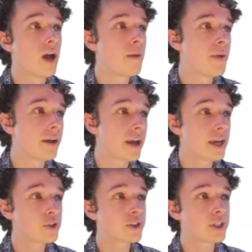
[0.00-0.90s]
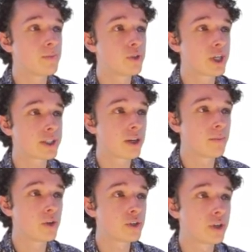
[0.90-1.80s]
about HSC projectile
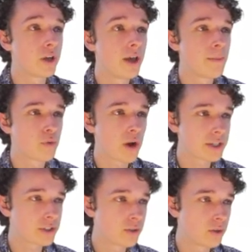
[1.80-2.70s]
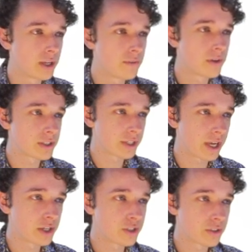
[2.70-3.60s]
motion practical
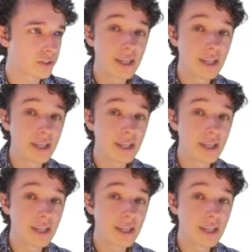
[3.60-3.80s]
investigations.